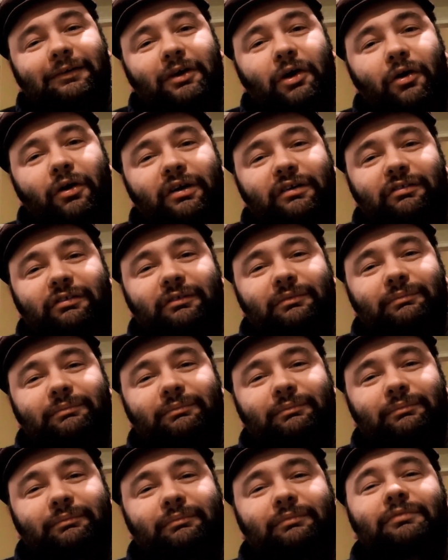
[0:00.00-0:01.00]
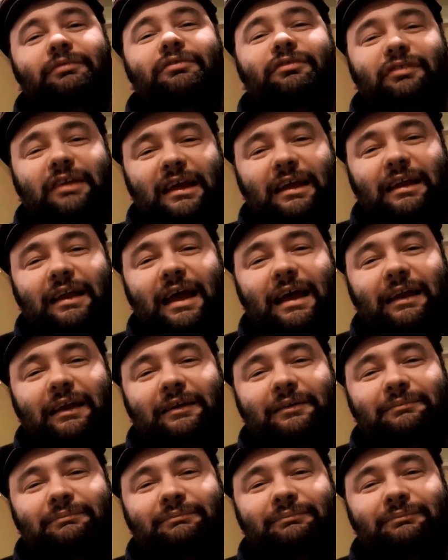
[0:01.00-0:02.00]
Guys, see you
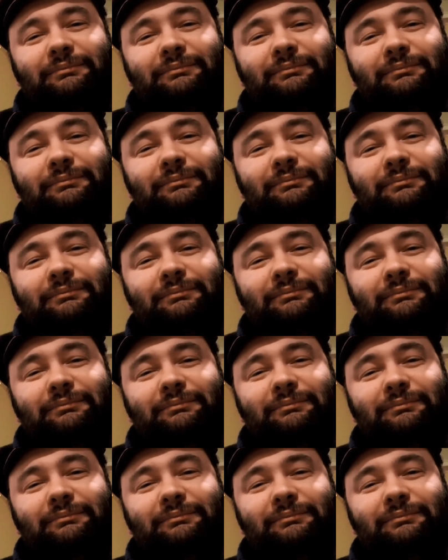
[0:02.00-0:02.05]
later.